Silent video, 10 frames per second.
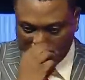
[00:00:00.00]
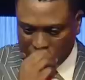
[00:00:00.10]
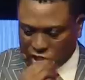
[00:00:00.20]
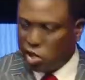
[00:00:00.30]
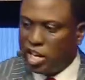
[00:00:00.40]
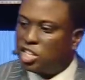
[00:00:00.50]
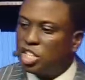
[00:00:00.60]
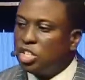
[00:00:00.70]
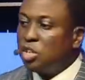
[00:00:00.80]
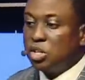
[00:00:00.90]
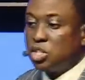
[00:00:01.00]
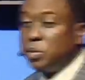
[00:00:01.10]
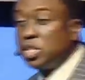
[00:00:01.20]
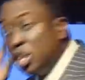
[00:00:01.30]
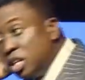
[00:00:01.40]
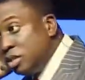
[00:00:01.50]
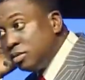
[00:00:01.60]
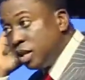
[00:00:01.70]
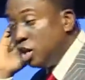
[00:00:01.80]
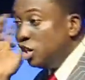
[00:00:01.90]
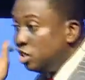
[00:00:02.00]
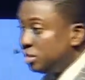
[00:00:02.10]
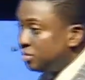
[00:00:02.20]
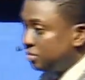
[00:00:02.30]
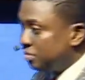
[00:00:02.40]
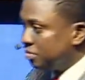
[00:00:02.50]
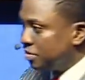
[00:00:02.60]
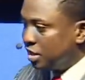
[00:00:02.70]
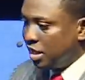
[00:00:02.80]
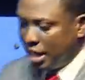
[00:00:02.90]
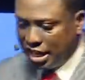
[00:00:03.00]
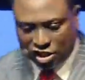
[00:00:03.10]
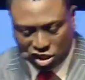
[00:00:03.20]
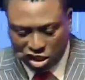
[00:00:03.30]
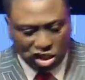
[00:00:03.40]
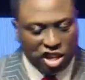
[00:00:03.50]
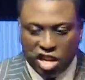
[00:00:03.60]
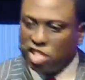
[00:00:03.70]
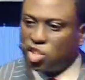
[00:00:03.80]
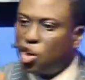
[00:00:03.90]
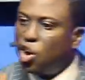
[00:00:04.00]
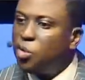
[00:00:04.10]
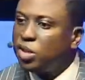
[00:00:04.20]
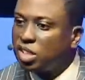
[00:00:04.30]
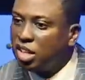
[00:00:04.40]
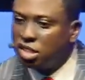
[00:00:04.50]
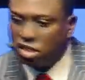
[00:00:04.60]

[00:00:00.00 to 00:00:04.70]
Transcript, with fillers: So intentional growth is always learning, learning. And I said, it, it's always learning.